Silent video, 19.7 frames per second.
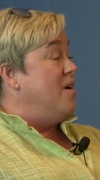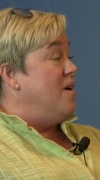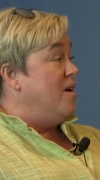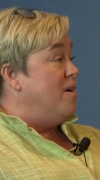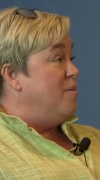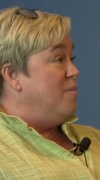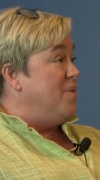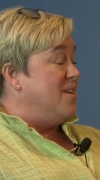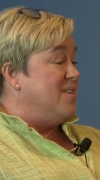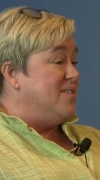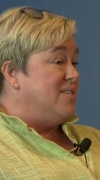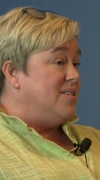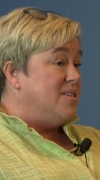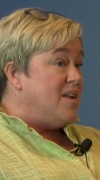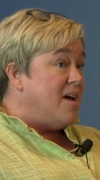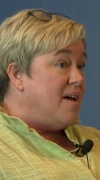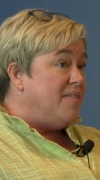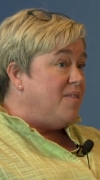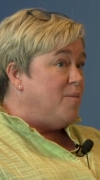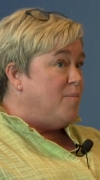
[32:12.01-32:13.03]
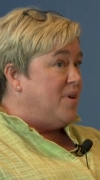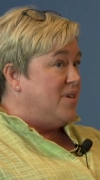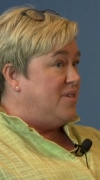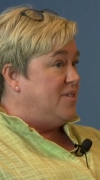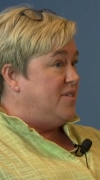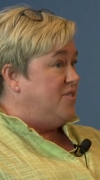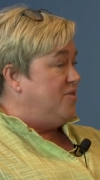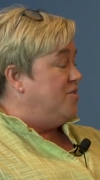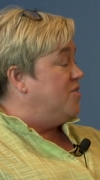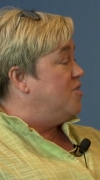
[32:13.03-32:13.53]
um, because it's not the
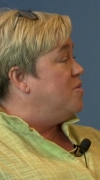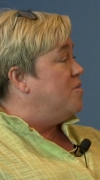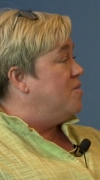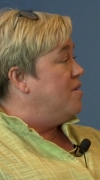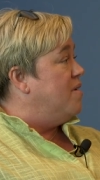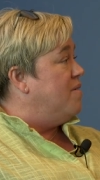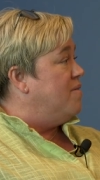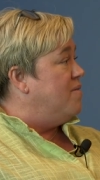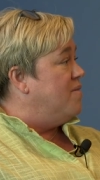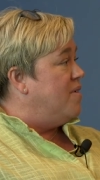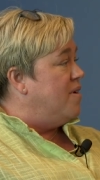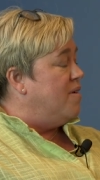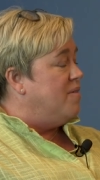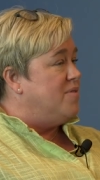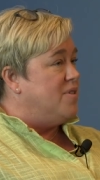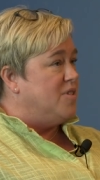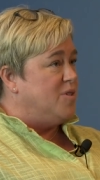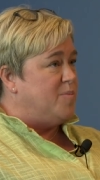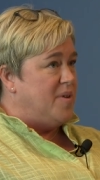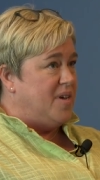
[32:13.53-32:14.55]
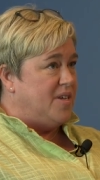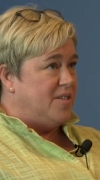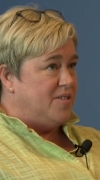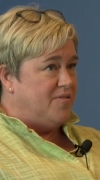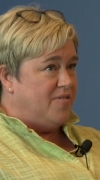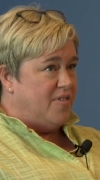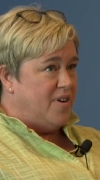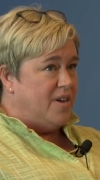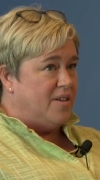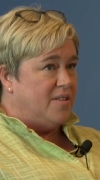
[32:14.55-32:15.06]
best use of, of the space,
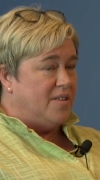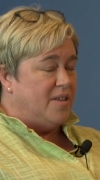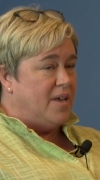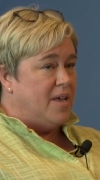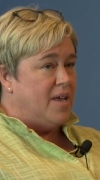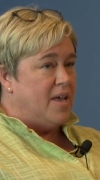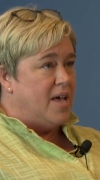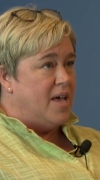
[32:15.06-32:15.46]
frankly.